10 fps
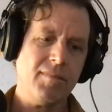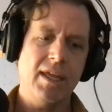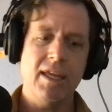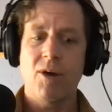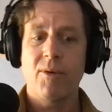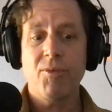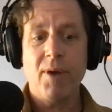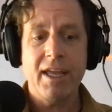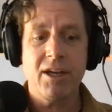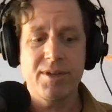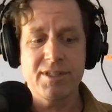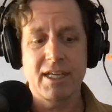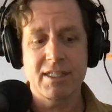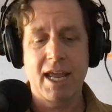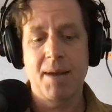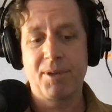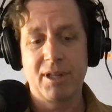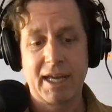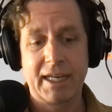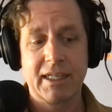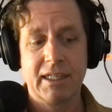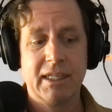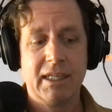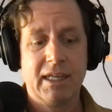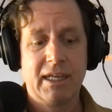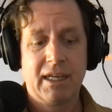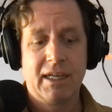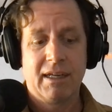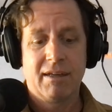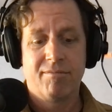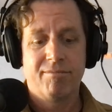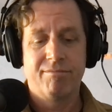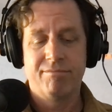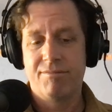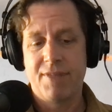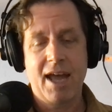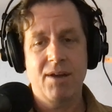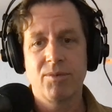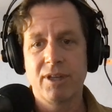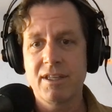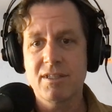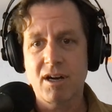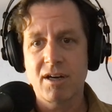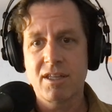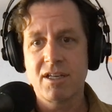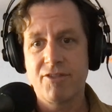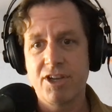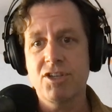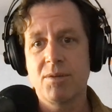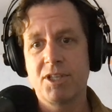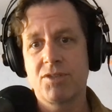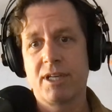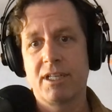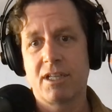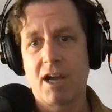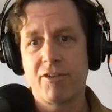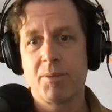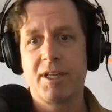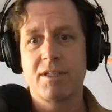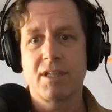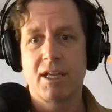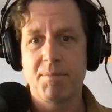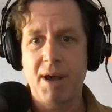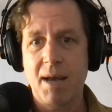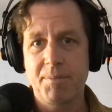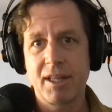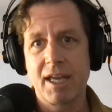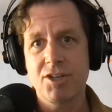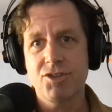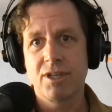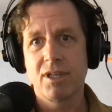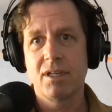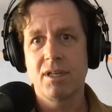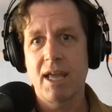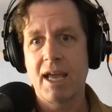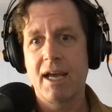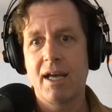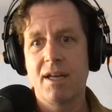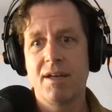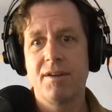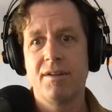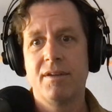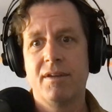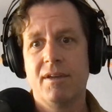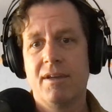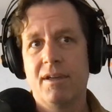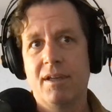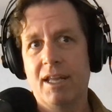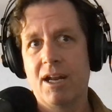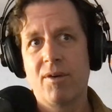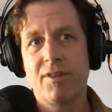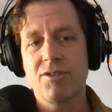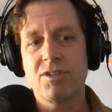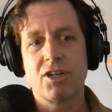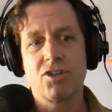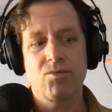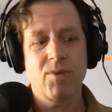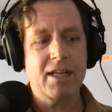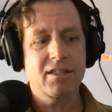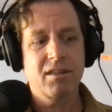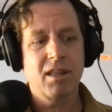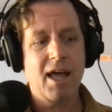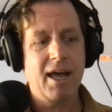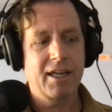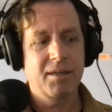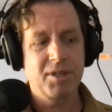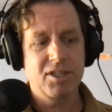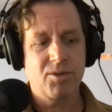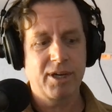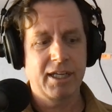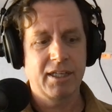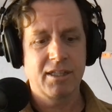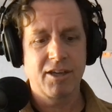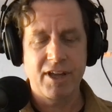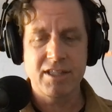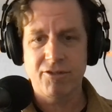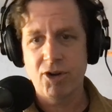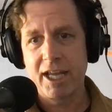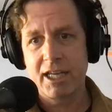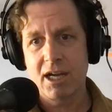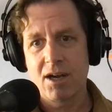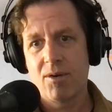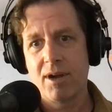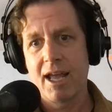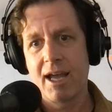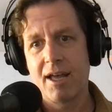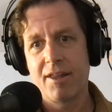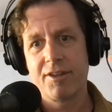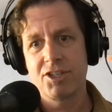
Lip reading: with Waco as an example, like, that really started the division between government and population. And, there's a direct line between the events of Waco and